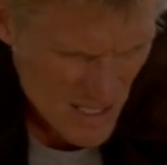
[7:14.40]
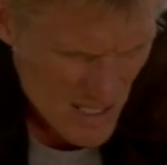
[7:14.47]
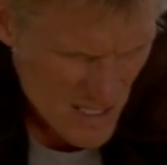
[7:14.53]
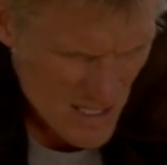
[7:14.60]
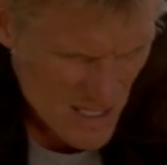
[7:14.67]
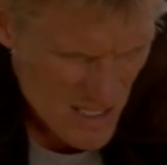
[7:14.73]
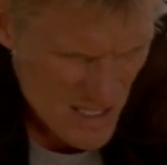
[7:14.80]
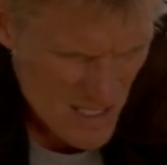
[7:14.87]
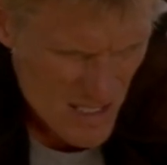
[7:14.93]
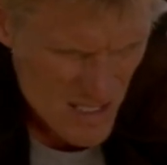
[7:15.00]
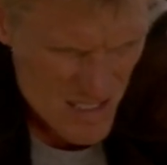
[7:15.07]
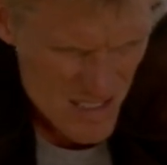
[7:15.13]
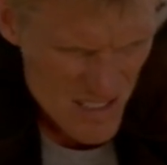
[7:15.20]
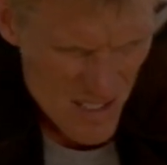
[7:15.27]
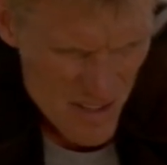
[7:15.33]
at not just your
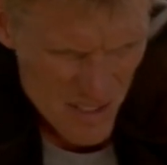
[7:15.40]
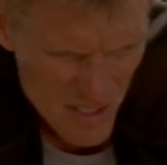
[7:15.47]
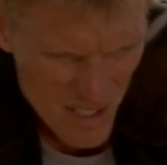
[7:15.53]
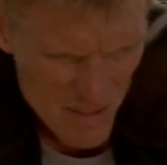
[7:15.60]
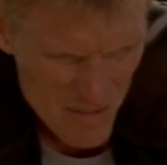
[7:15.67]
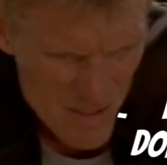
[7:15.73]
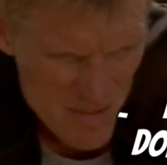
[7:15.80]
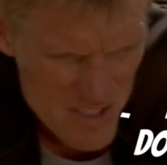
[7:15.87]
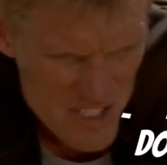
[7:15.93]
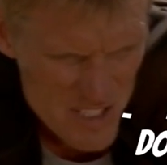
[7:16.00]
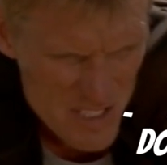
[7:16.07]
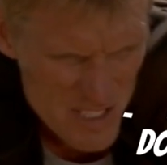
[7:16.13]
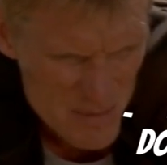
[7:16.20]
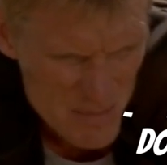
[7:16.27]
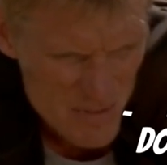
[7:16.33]
job, but also at
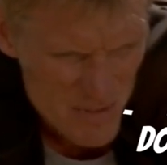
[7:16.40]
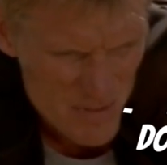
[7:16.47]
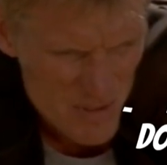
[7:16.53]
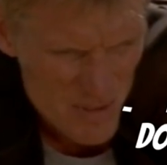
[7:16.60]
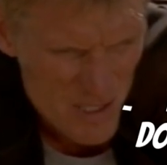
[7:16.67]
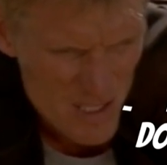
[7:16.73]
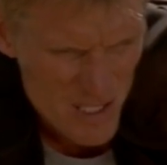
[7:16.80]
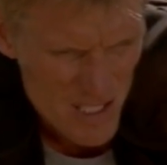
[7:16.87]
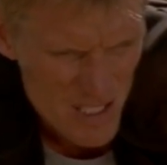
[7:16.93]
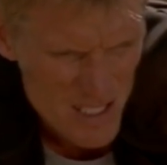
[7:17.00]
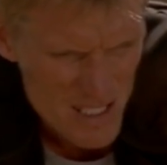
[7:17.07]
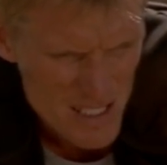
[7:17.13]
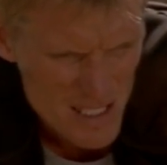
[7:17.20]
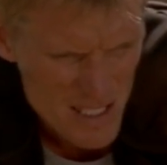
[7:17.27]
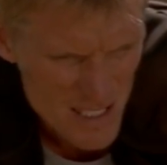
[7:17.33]
keeping your son safe
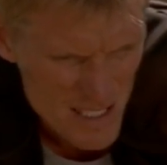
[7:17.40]
from that